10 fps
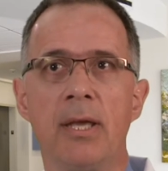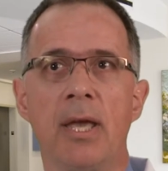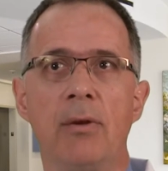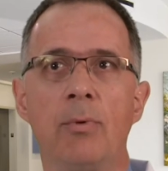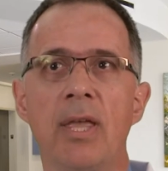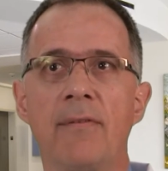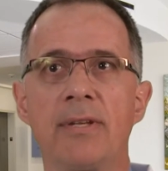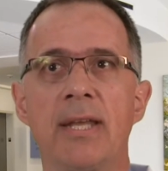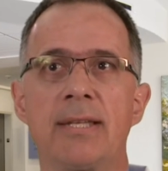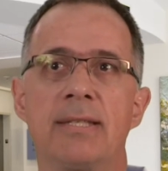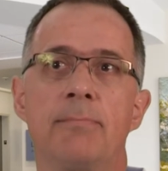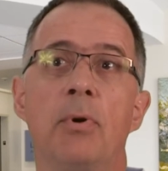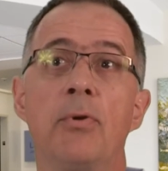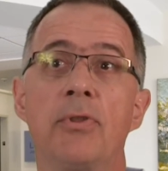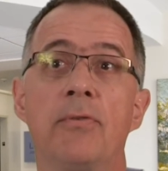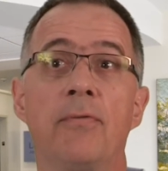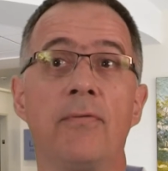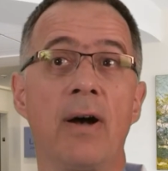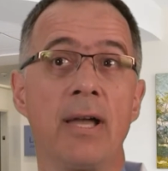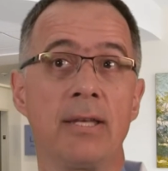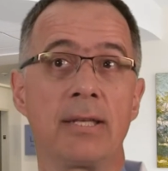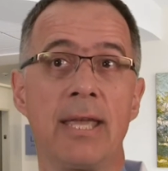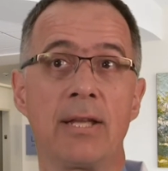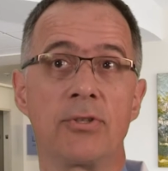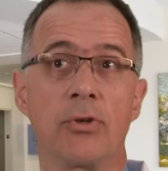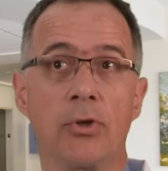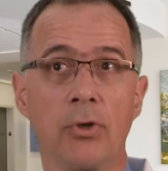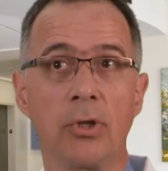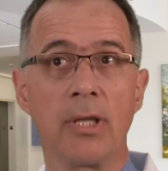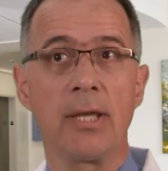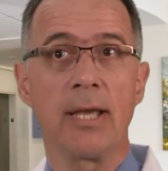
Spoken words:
And we have tests both to find cancer early